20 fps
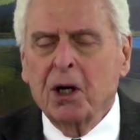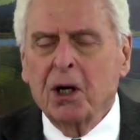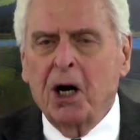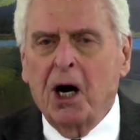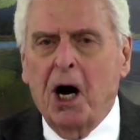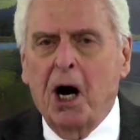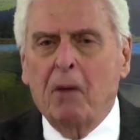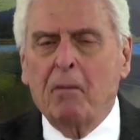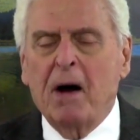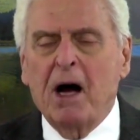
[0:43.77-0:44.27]

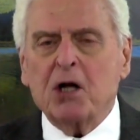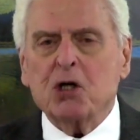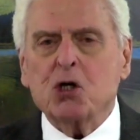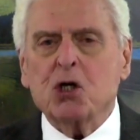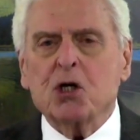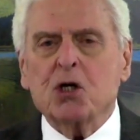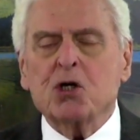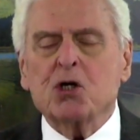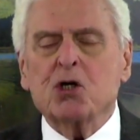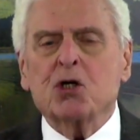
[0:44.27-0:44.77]
How much
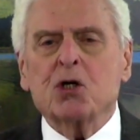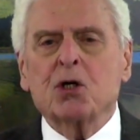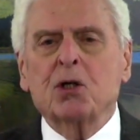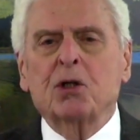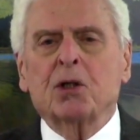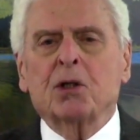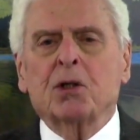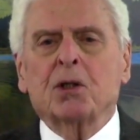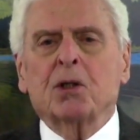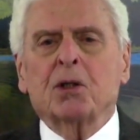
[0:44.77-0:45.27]
is
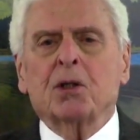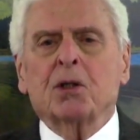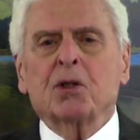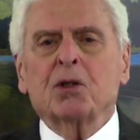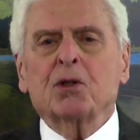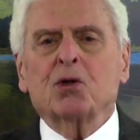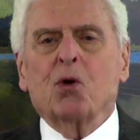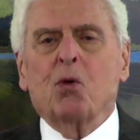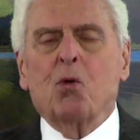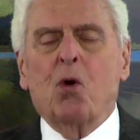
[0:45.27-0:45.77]

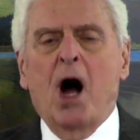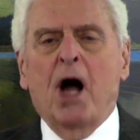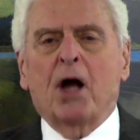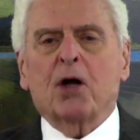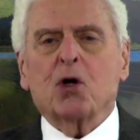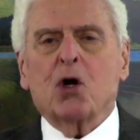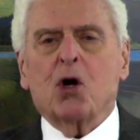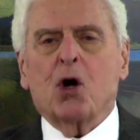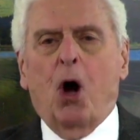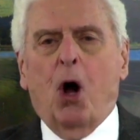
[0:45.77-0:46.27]
the
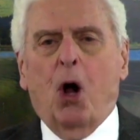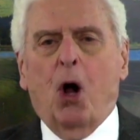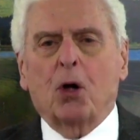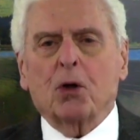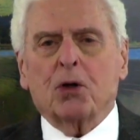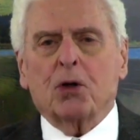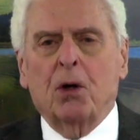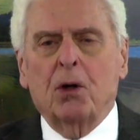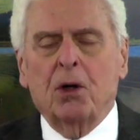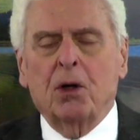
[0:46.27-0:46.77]
one
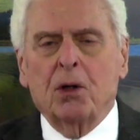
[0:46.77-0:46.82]
called